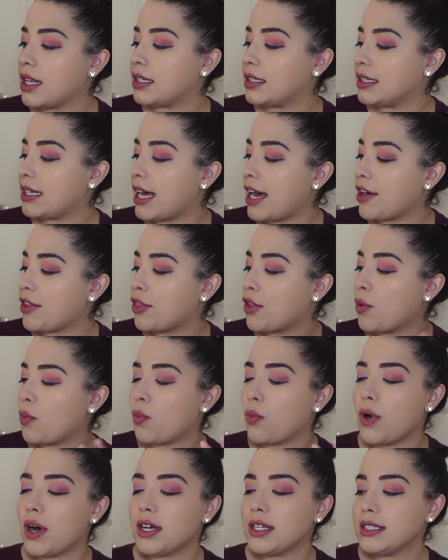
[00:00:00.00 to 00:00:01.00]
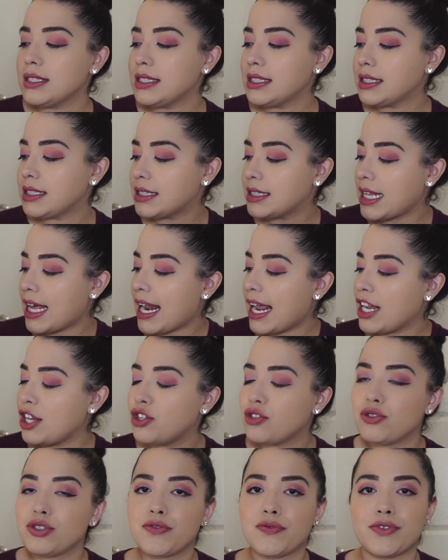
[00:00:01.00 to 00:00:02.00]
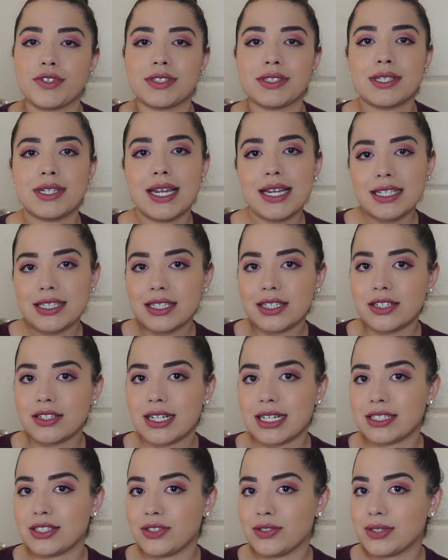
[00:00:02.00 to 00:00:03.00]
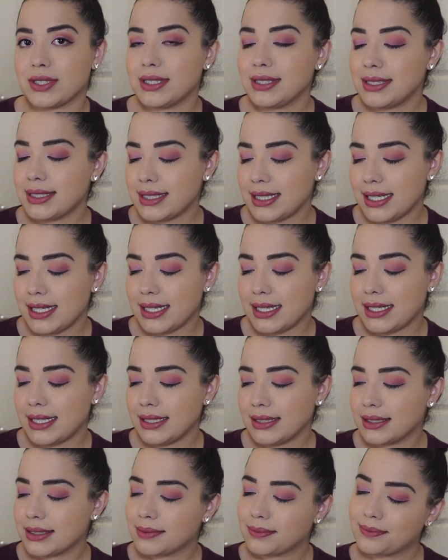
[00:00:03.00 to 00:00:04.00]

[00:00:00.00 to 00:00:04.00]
Now the ones that I used for today's look, as you can see,